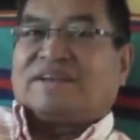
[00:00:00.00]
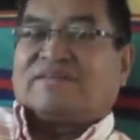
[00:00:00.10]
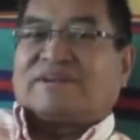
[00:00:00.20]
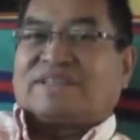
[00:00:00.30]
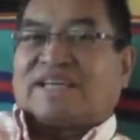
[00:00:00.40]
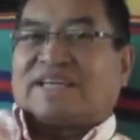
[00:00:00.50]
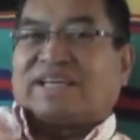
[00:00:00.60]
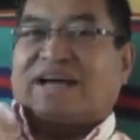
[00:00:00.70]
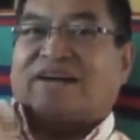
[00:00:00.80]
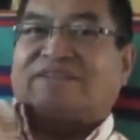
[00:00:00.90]
and we take
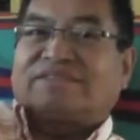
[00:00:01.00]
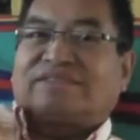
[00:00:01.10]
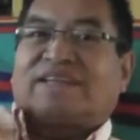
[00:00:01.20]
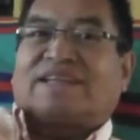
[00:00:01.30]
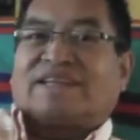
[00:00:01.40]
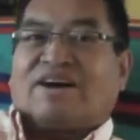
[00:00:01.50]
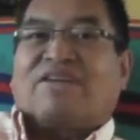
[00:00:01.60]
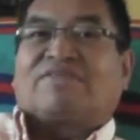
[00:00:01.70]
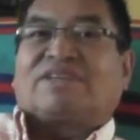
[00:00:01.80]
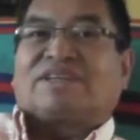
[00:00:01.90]
it out and
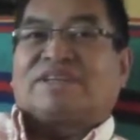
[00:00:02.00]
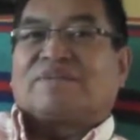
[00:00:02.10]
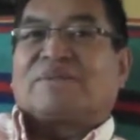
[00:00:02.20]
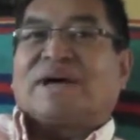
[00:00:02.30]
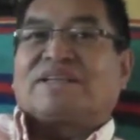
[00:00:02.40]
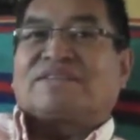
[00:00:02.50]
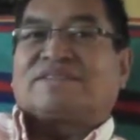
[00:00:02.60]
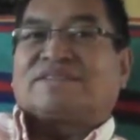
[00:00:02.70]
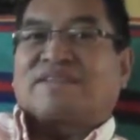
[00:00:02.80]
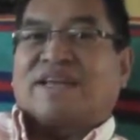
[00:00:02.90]
offer it to the badger
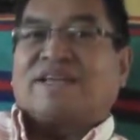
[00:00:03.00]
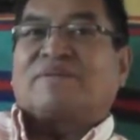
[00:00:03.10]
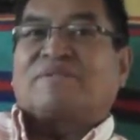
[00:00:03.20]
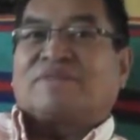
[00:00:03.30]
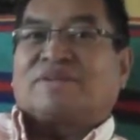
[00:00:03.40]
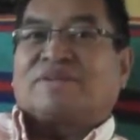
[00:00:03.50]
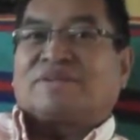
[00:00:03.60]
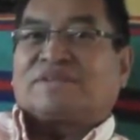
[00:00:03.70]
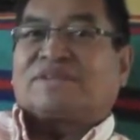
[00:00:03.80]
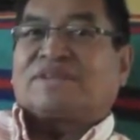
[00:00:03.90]
and thank him for
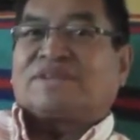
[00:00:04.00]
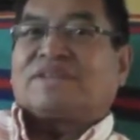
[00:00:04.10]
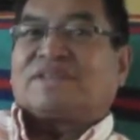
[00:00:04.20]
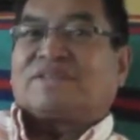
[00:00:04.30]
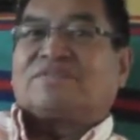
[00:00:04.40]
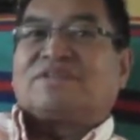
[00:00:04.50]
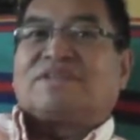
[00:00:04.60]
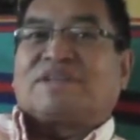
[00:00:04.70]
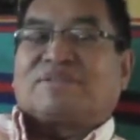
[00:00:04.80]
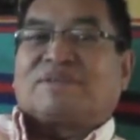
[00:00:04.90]
the
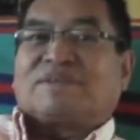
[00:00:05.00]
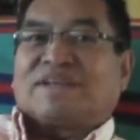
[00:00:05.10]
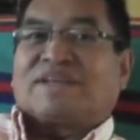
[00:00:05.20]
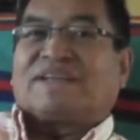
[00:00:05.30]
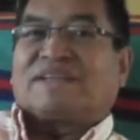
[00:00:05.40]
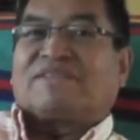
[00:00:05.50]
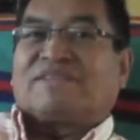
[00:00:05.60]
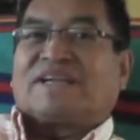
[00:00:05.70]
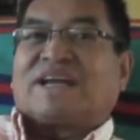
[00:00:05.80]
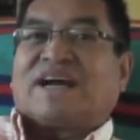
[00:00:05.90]
food that we
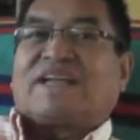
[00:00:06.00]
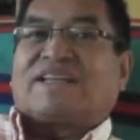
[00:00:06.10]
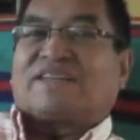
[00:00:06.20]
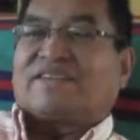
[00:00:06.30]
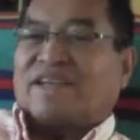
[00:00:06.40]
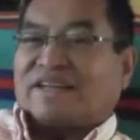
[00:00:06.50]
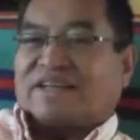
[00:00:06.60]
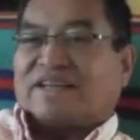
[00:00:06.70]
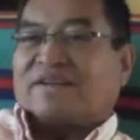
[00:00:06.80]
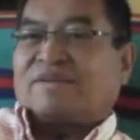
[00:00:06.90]
got, and
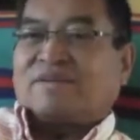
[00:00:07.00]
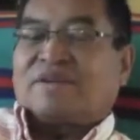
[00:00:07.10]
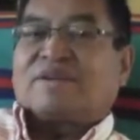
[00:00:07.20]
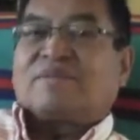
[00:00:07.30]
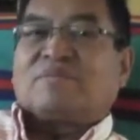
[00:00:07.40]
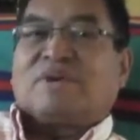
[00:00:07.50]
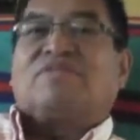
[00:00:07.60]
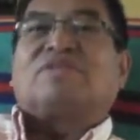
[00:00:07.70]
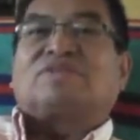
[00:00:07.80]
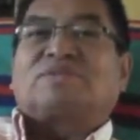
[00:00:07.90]
thank the
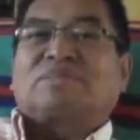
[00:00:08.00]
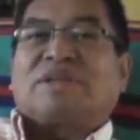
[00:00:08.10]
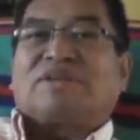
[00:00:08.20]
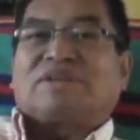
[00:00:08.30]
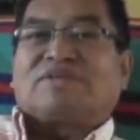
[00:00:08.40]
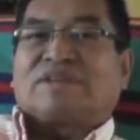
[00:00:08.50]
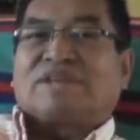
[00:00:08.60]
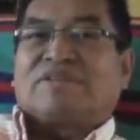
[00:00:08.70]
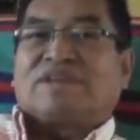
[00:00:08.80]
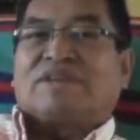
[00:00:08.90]
buffalo spirit for
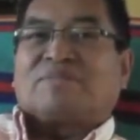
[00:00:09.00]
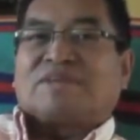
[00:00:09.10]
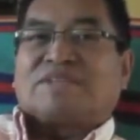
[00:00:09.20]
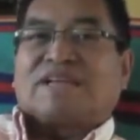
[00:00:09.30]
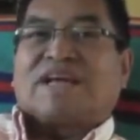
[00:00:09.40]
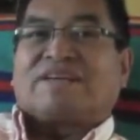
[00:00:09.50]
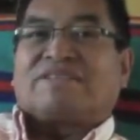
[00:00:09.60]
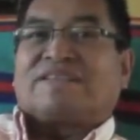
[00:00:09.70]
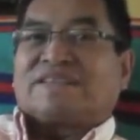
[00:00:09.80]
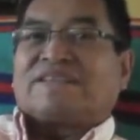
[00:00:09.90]
giving up its life.